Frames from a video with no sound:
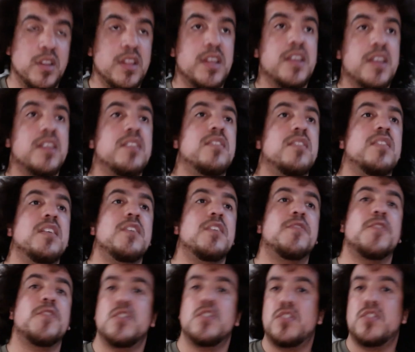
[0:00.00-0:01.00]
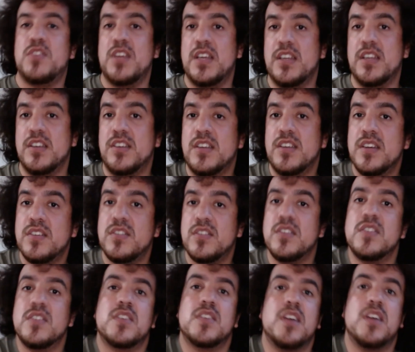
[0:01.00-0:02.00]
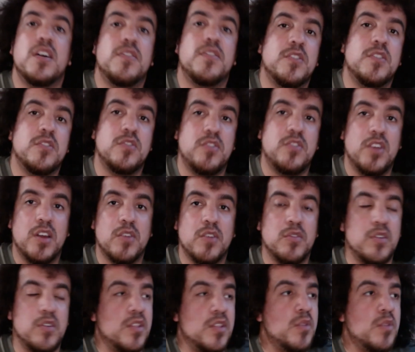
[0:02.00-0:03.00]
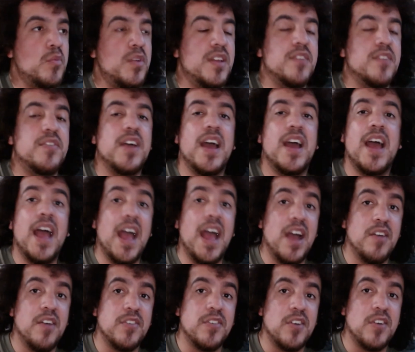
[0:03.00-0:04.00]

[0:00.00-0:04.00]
It is the first Indigenous Governor General that we have ever